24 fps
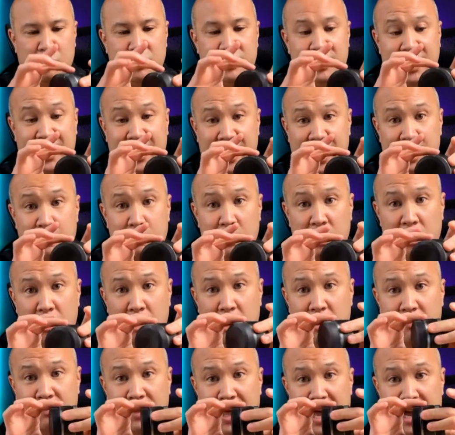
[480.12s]
diameter
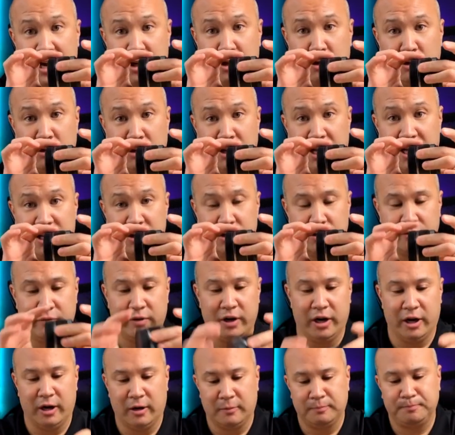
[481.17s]
of the actual lens over
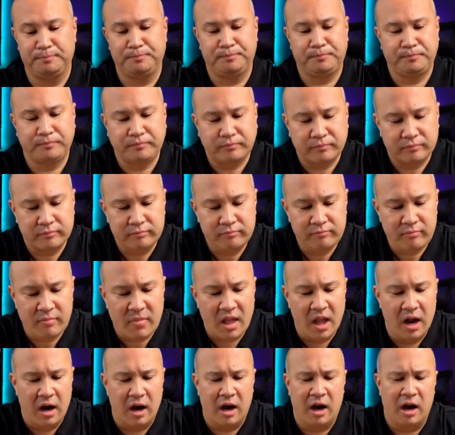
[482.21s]
here.
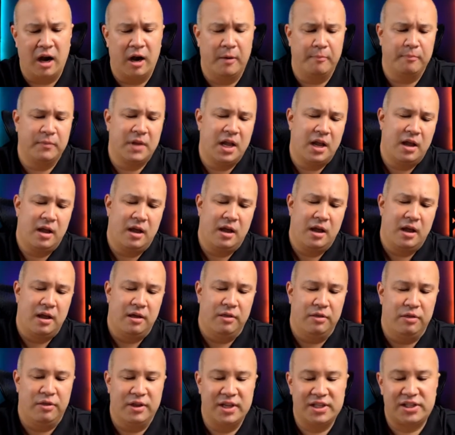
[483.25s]
Um,
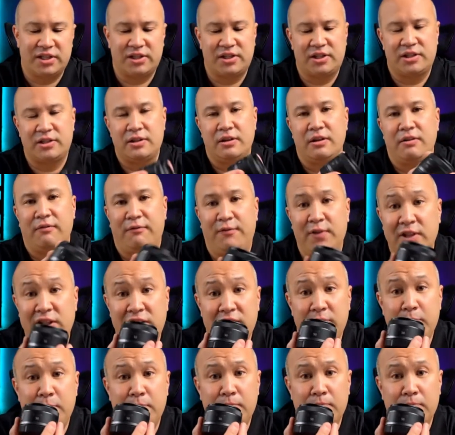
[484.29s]
this 50